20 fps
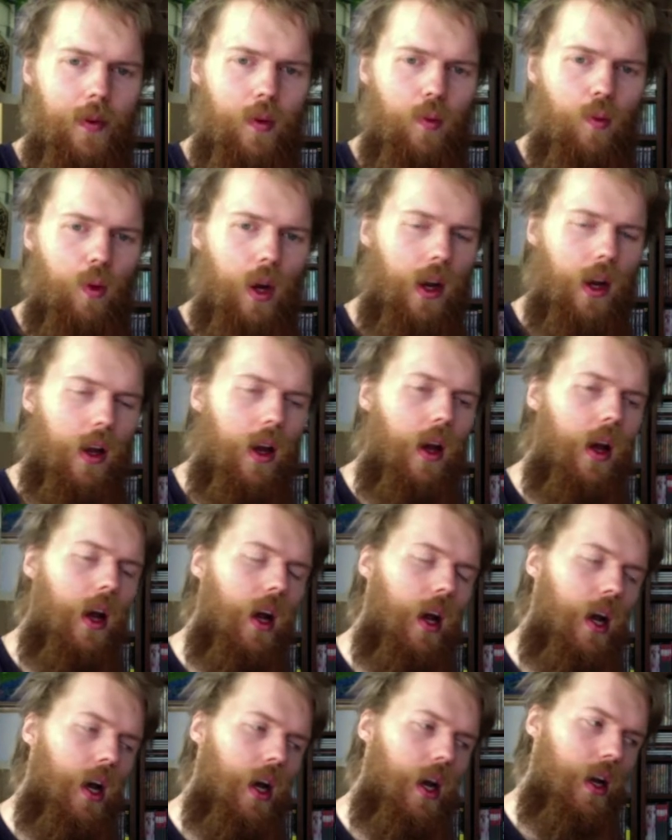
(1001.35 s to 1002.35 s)
well,
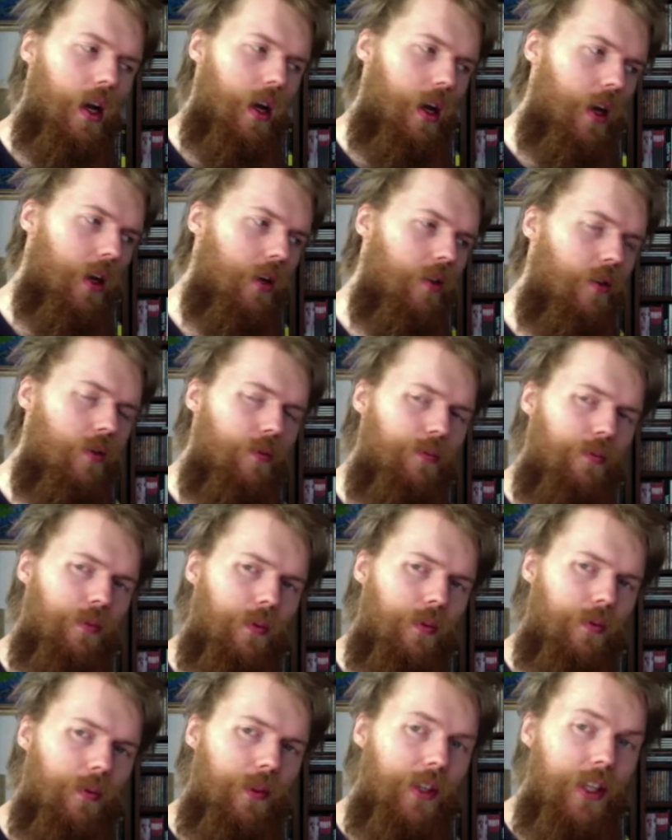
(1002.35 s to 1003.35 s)
I could
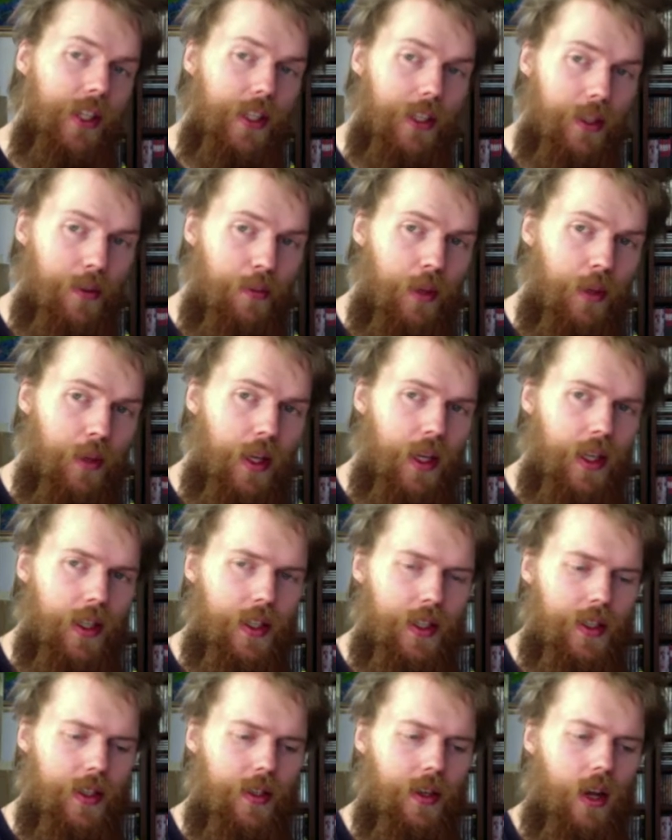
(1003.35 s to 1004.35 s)

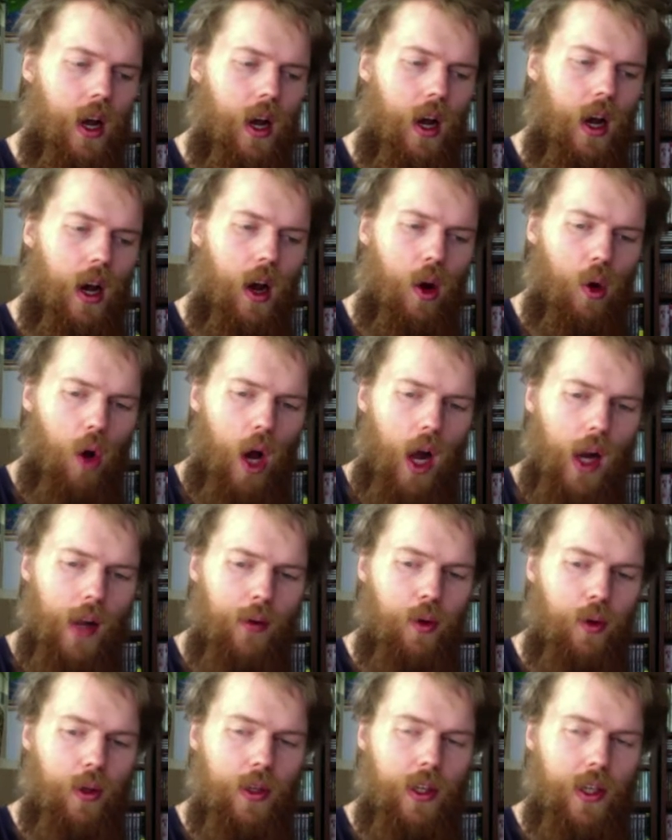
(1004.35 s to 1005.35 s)
dismiss how
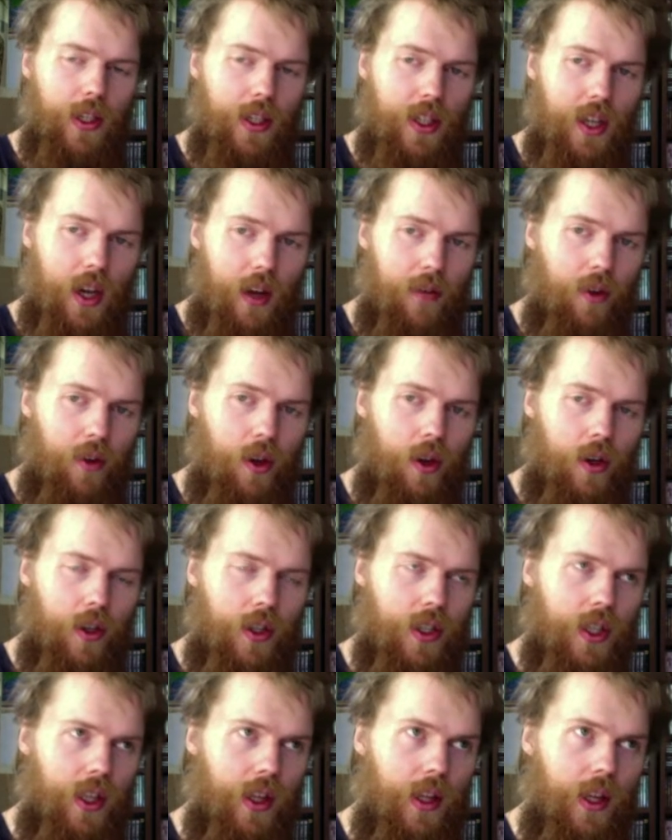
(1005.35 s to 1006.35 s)
Hollywood does
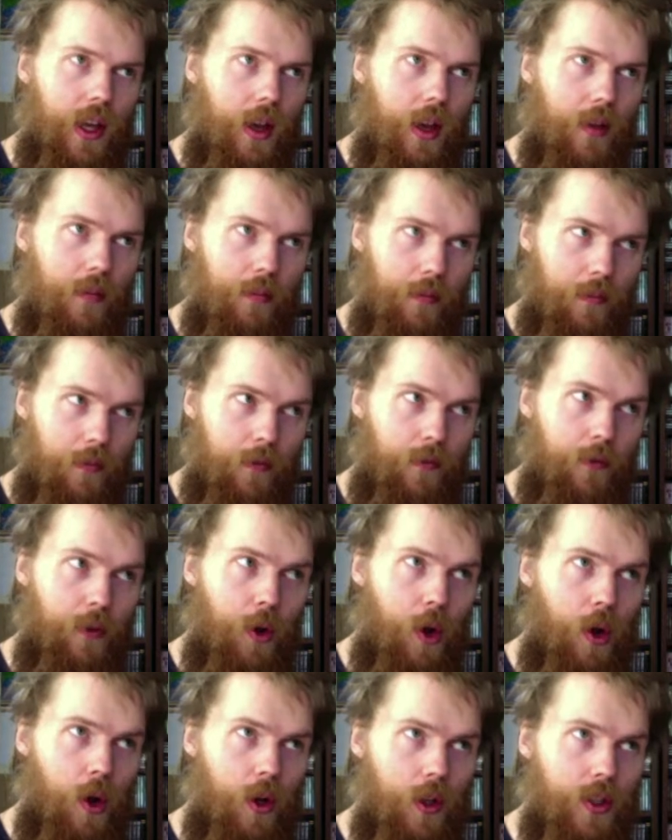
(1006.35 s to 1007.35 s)
diversity
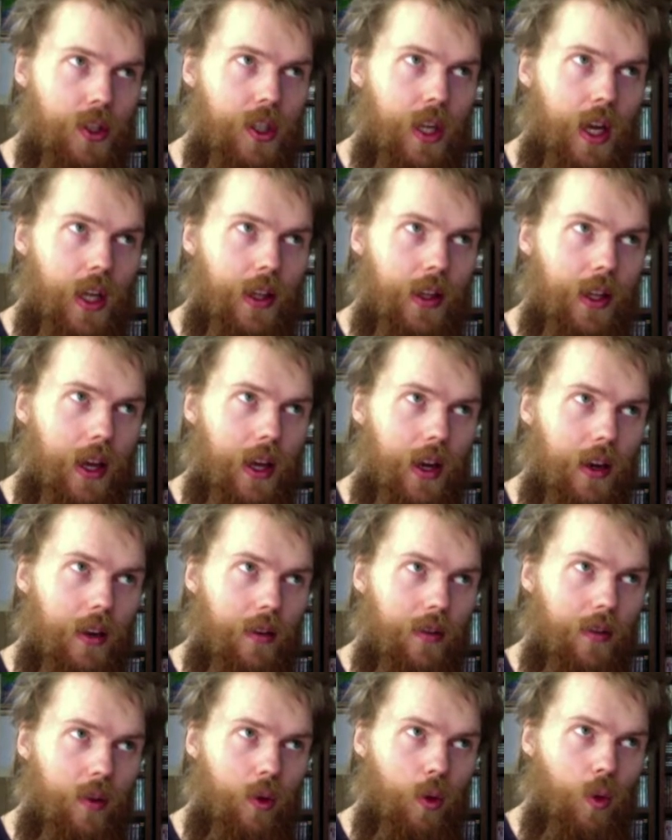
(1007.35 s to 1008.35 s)
first, and
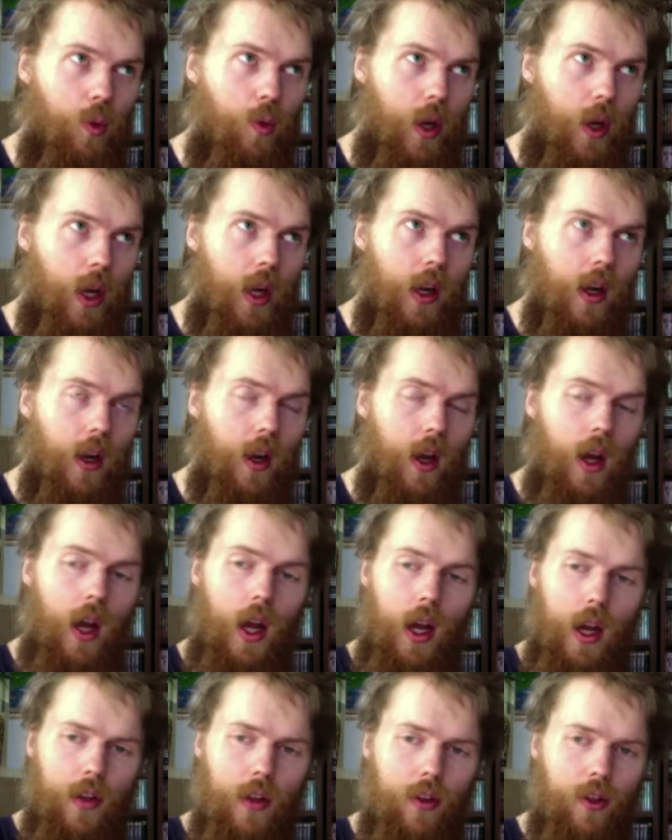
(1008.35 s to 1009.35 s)
then we'll
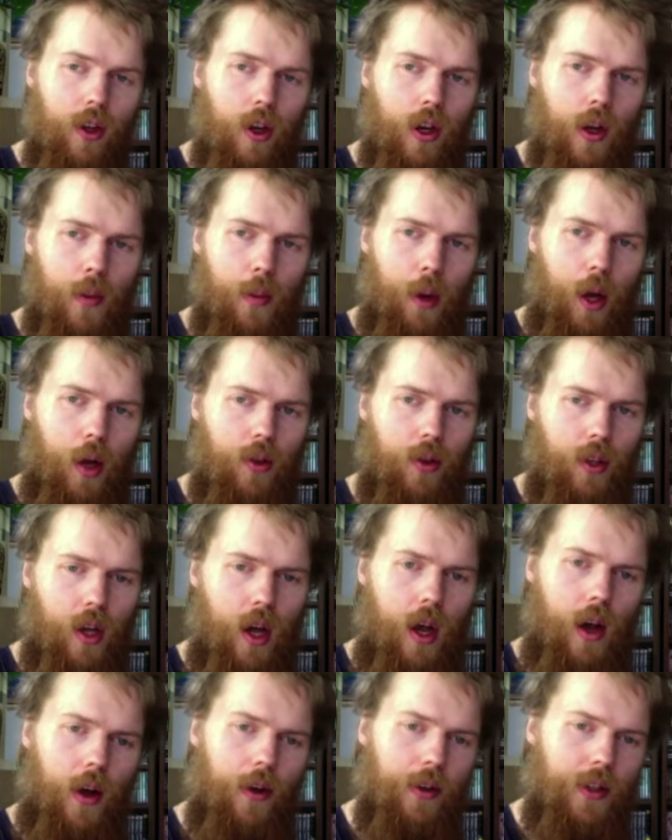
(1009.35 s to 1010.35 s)
talk about
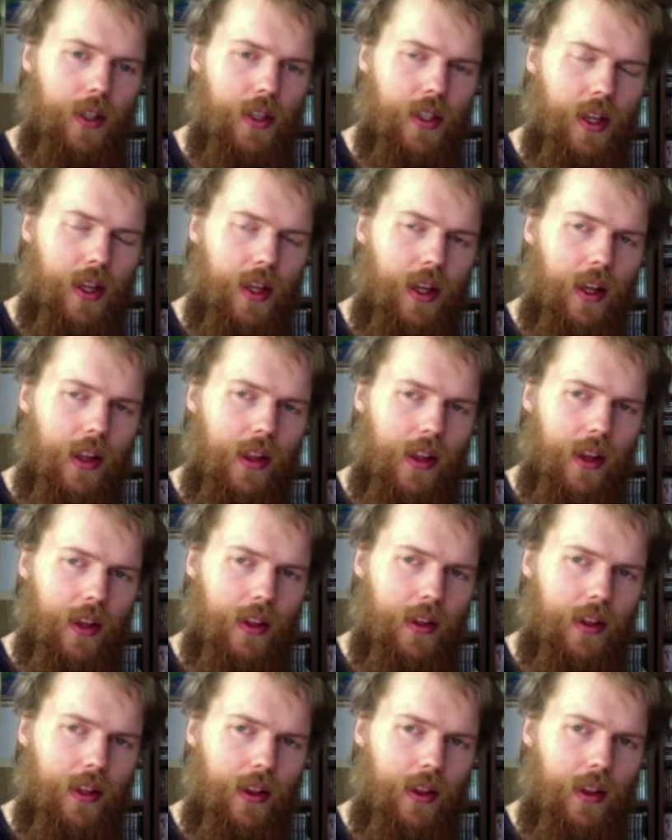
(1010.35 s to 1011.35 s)
how it is that I
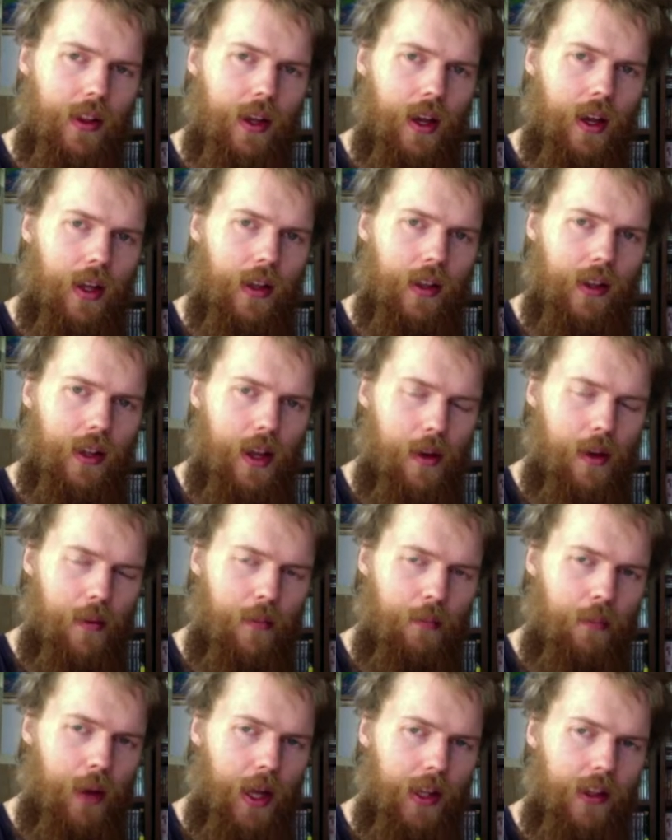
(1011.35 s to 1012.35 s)
think that
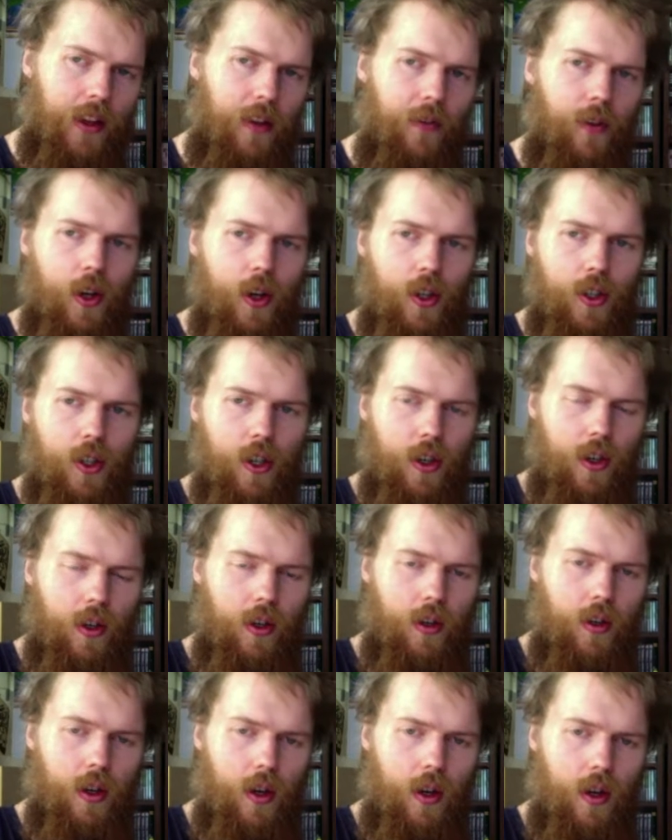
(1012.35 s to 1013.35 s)
the better
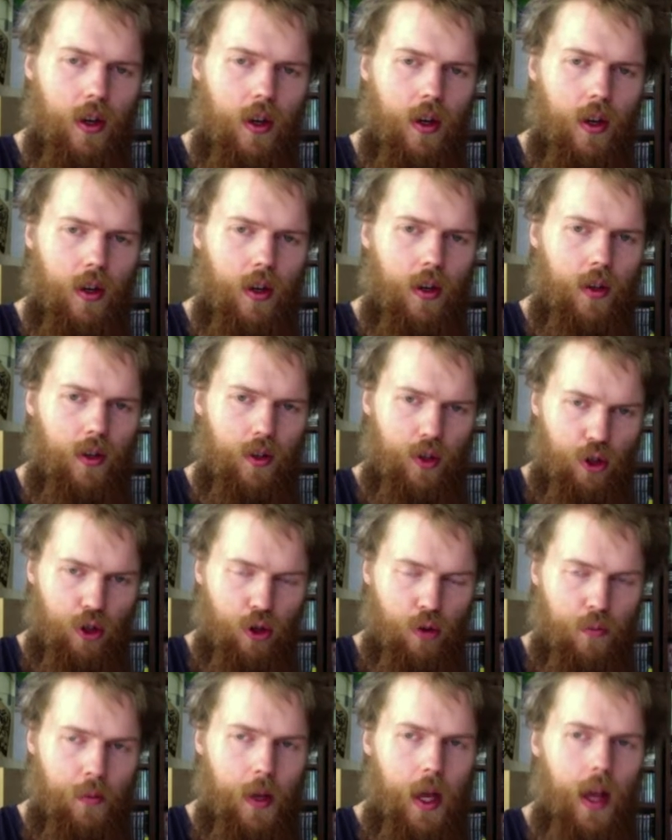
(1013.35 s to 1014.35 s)
version
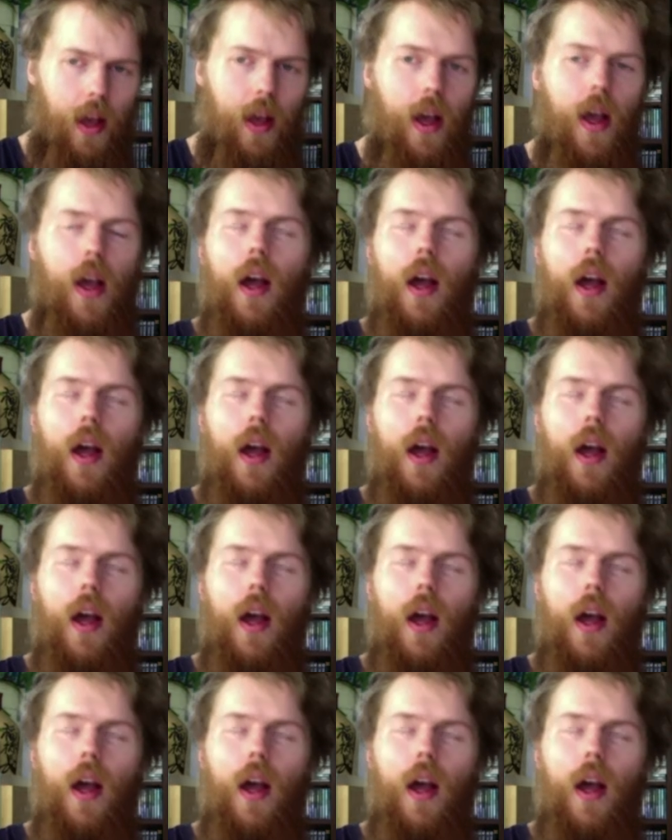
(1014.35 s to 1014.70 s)
should be.